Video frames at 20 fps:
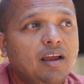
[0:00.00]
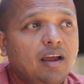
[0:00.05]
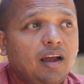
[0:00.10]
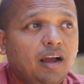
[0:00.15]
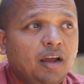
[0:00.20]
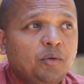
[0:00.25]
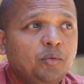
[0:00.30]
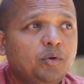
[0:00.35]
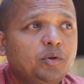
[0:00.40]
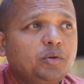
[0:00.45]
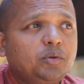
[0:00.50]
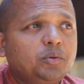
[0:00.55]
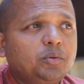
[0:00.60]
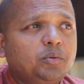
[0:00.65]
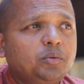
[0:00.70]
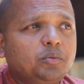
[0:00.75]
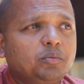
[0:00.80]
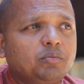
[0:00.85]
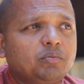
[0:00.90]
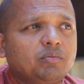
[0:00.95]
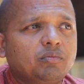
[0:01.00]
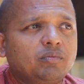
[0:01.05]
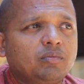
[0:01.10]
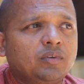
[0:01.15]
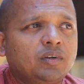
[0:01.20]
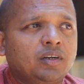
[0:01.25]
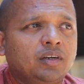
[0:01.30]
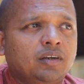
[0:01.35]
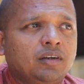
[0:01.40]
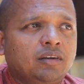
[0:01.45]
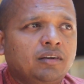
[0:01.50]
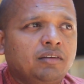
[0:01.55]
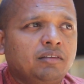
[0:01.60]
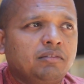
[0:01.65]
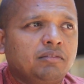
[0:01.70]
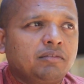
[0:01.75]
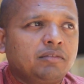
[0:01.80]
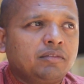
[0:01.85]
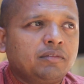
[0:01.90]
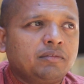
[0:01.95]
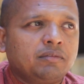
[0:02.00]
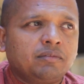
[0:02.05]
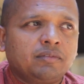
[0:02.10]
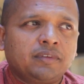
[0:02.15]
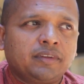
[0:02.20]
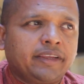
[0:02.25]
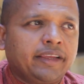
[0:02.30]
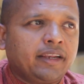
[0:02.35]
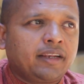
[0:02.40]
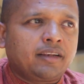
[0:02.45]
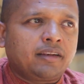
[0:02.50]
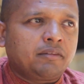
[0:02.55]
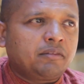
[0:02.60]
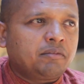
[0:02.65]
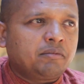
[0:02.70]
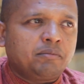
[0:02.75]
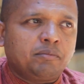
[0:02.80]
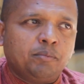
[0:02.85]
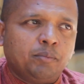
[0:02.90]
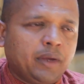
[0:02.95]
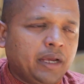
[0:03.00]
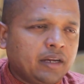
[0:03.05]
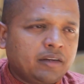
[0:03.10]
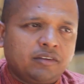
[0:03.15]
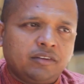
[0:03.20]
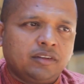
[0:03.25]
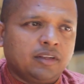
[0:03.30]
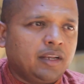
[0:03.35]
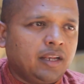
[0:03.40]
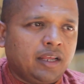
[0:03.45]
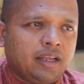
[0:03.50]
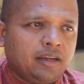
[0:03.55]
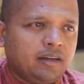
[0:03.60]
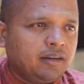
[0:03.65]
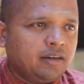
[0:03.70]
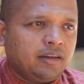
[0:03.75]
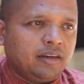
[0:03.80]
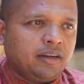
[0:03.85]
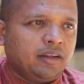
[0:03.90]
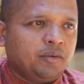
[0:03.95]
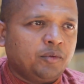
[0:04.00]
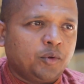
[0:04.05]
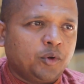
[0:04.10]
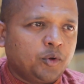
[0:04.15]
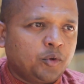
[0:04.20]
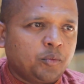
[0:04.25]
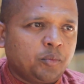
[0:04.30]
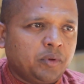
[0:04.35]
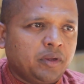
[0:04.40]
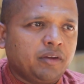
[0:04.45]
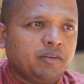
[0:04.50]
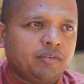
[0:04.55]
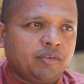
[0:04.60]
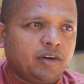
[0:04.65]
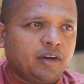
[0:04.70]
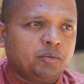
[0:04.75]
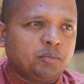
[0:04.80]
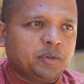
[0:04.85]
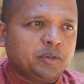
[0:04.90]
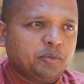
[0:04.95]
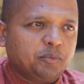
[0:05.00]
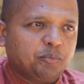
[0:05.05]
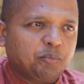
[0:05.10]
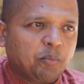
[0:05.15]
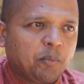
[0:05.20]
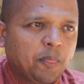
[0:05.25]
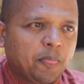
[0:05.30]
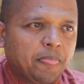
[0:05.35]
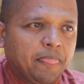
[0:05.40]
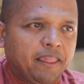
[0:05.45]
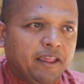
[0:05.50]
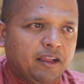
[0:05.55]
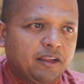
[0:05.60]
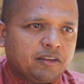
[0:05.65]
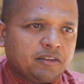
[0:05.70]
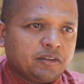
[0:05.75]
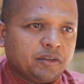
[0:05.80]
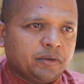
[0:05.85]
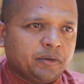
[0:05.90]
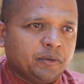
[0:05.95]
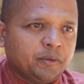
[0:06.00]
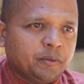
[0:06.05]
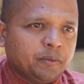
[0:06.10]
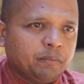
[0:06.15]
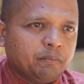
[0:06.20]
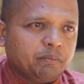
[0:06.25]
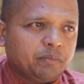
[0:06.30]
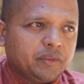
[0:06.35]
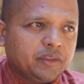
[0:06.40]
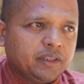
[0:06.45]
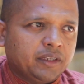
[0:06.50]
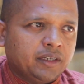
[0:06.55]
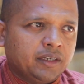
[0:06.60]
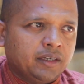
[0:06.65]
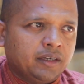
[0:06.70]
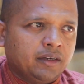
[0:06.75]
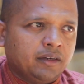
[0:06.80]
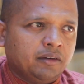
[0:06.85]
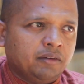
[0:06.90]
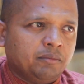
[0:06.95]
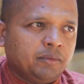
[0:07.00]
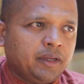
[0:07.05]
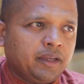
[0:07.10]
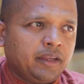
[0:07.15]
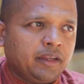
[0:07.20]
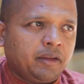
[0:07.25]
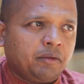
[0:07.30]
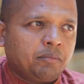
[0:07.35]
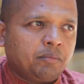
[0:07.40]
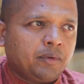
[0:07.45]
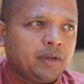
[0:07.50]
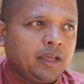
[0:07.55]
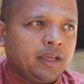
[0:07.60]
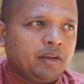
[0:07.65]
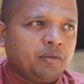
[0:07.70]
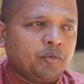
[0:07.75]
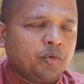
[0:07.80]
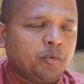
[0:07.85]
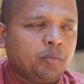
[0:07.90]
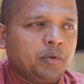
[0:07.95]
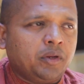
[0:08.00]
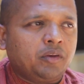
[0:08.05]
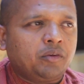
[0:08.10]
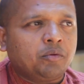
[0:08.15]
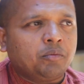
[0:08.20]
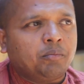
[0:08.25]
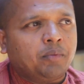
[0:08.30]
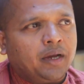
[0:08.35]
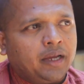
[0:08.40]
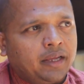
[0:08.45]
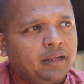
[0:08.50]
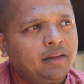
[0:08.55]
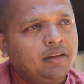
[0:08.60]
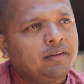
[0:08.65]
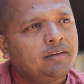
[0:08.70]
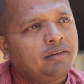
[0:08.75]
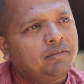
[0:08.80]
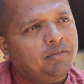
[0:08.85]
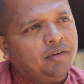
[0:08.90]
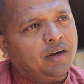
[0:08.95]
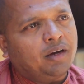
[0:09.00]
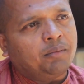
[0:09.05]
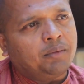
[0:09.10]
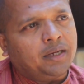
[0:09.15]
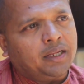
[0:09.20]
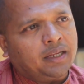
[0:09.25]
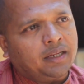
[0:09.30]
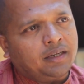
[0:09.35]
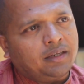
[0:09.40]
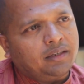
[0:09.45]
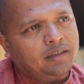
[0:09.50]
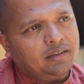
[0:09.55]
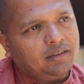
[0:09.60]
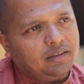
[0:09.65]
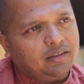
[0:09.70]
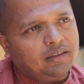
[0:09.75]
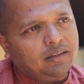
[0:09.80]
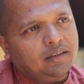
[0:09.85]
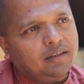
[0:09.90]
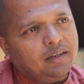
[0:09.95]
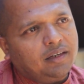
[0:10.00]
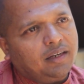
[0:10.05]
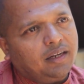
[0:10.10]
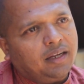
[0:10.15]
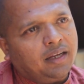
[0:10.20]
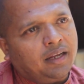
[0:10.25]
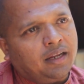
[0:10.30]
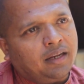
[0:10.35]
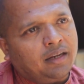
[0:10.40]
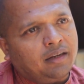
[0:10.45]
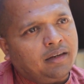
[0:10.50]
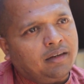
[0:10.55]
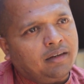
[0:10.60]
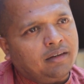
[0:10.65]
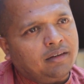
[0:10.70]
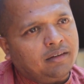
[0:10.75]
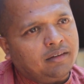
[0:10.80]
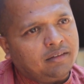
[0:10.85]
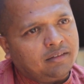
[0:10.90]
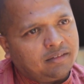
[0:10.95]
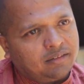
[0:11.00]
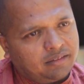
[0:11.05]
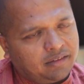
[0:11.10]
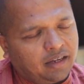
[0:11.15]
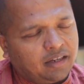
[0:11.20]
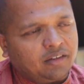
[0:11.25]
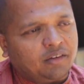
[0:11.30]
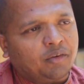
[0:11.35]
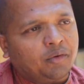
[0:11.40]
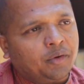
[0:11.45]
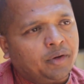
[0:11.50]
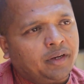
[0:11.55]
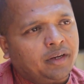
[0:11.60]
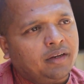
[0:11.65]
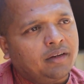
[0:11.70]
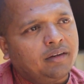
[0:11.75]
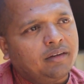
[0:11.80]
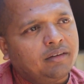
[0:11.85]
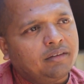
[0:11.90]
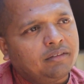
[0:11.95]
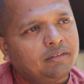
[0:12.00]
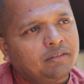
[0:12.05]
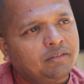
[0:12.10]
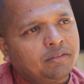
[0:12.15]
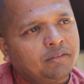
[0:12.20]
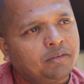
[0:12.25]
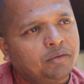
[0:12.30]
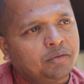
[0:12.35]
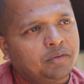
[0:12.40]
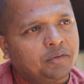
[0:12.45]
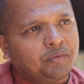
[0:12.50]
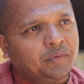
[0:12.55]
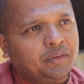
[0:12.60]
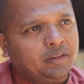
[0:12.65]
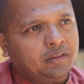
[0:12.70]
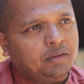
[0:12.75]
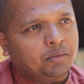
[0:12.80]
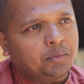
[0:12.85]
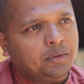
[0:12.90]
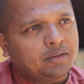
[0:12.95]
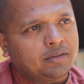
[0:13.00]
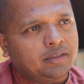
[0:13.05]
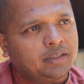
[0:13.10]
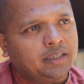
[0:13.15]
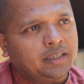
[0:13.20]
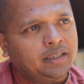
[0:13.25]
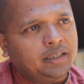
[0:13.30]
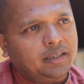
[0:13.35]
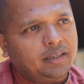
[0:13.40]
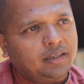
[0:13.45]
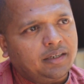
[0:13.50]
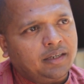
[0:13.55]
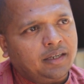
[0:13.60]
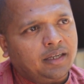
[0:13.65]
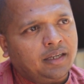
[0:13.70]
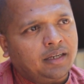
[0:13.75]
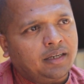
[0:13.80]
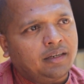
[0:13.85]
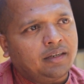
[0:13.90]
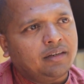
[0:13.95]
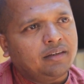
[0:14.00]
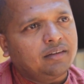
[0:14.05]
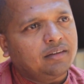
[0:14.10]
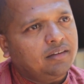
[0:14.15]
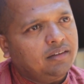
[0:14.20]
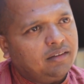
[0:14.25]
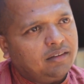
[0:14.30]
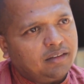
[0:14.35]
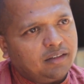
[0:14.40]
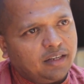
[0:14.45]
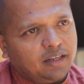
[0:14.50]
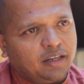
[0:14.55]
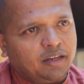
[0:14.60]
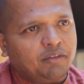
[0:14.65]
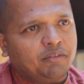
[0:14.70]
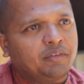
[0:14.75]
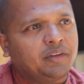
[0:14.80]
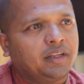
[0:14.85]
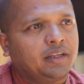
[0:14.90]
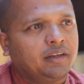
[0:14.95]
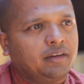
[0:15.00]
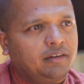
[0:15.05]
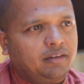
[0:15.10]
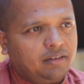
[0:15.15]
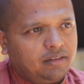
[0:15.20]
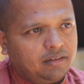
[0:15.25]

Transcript: I want to get back to the land, and I want to be a farmer. So my plan would be to buy farmland and start growing fruits and vegetables there and live there.